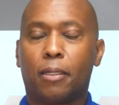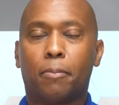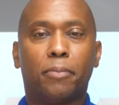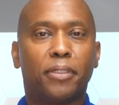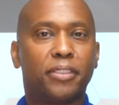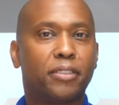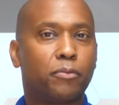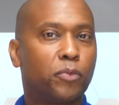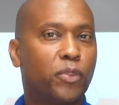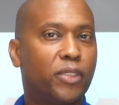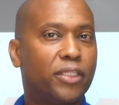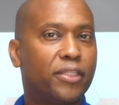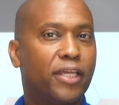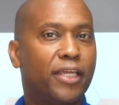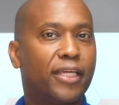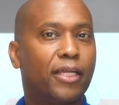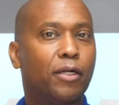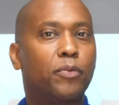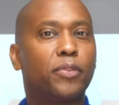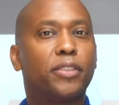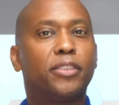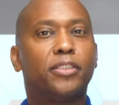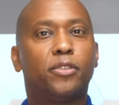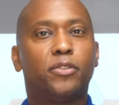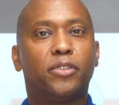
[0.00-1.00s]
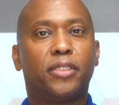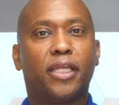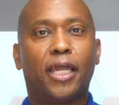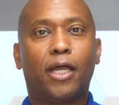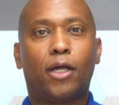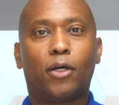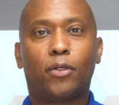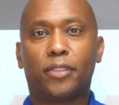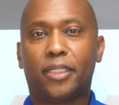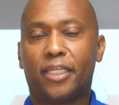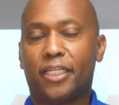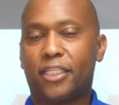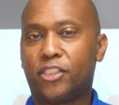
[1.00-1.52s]
But the one thing I want to do
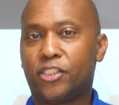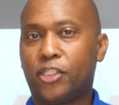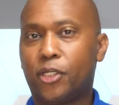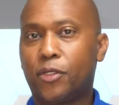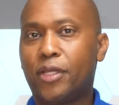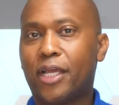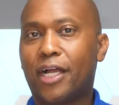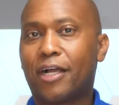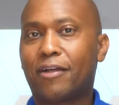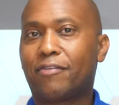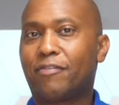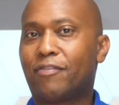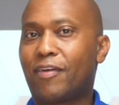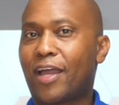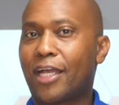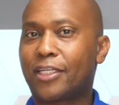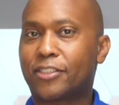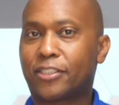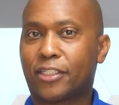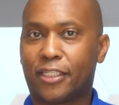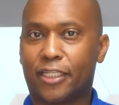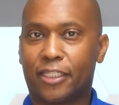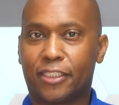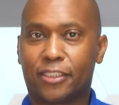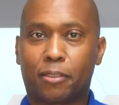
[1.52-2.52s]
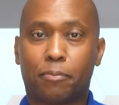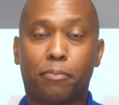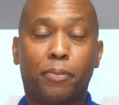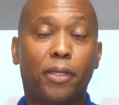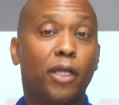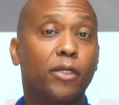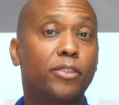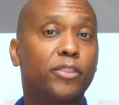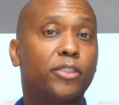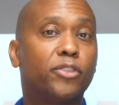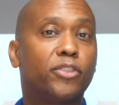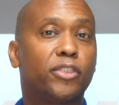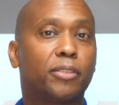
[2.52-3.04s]
now is show you how fast it is
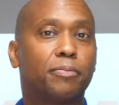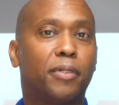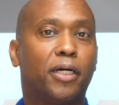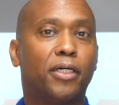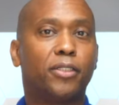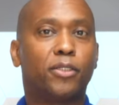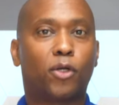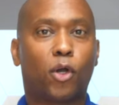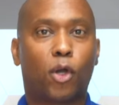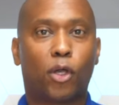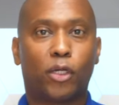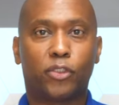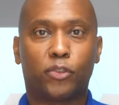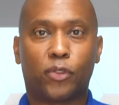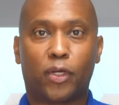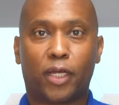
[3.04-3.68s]
compared to some other hard